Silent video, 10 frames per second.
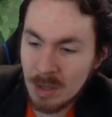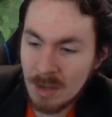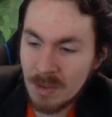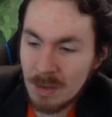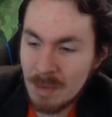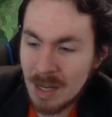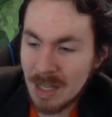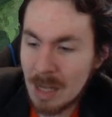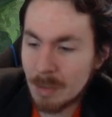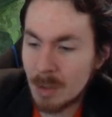infinite mana
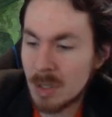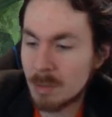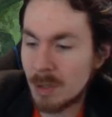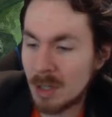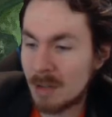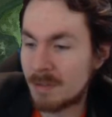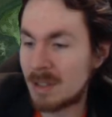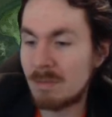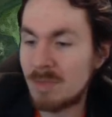combo you can pull off in